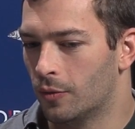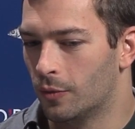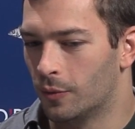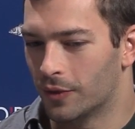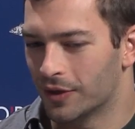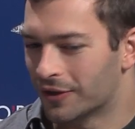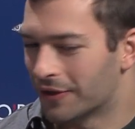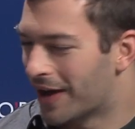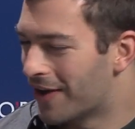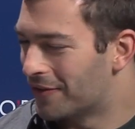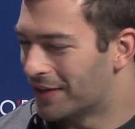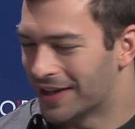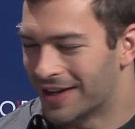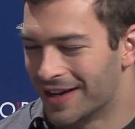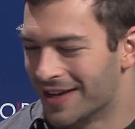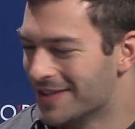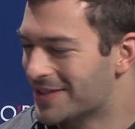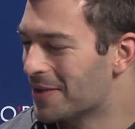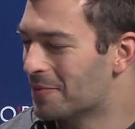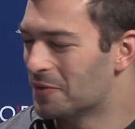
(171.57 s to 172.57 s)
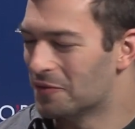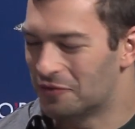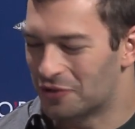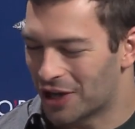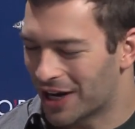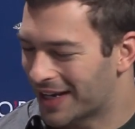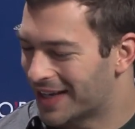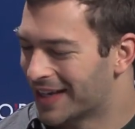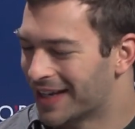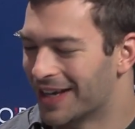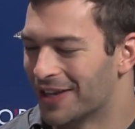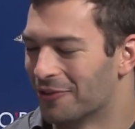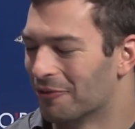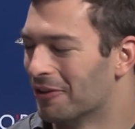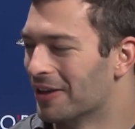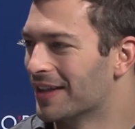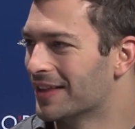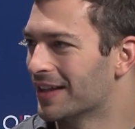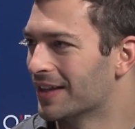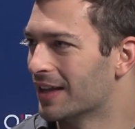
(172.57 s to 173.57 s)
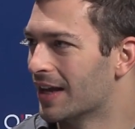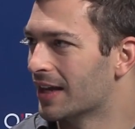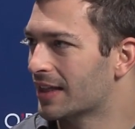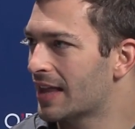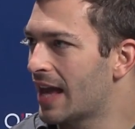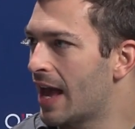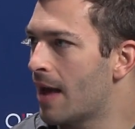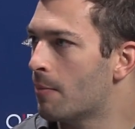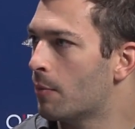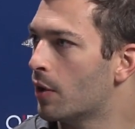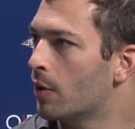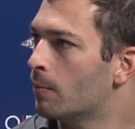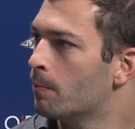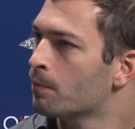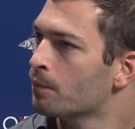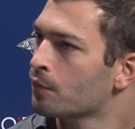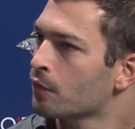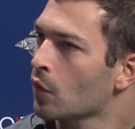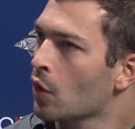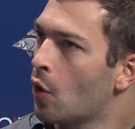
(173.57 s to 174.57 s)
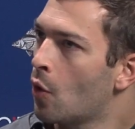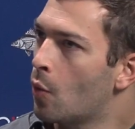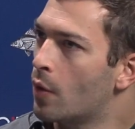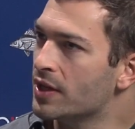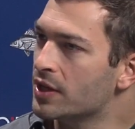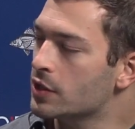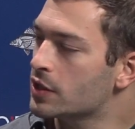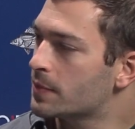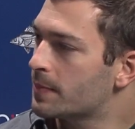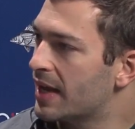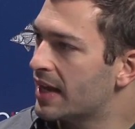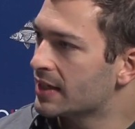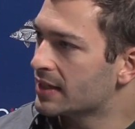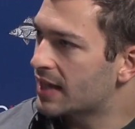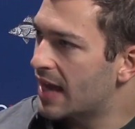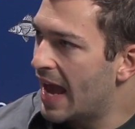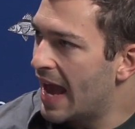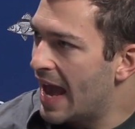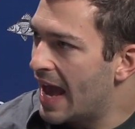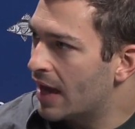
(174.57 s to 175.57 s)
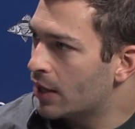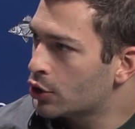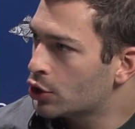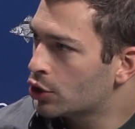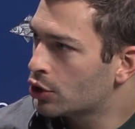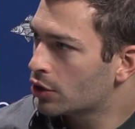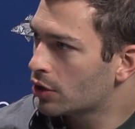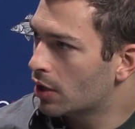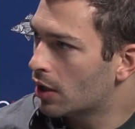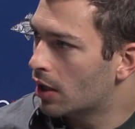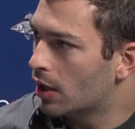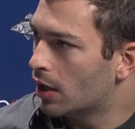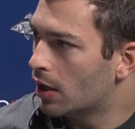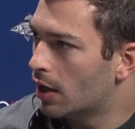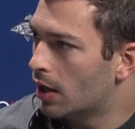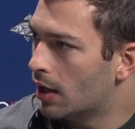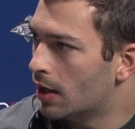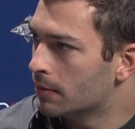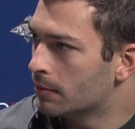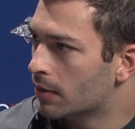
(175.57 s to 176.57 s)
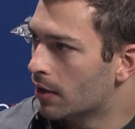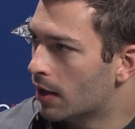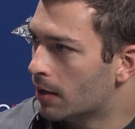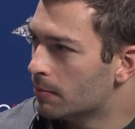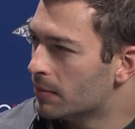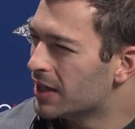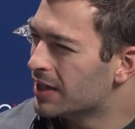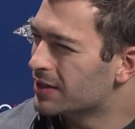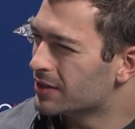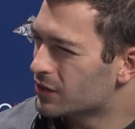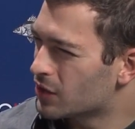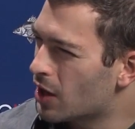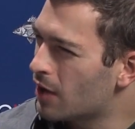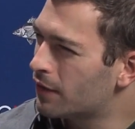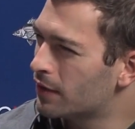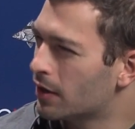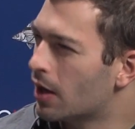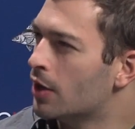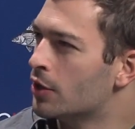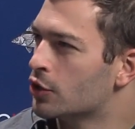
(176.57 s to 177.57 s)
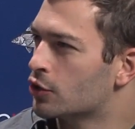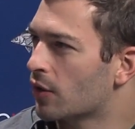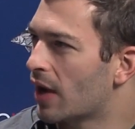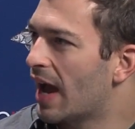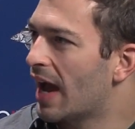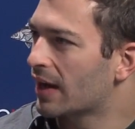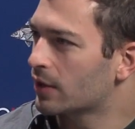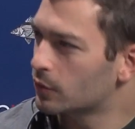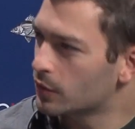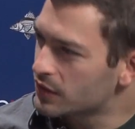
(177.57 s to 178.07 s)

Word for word: we don't have any concept of checking in or anything like that, but when you spend cash uh, on, on Mint, it's often untracked.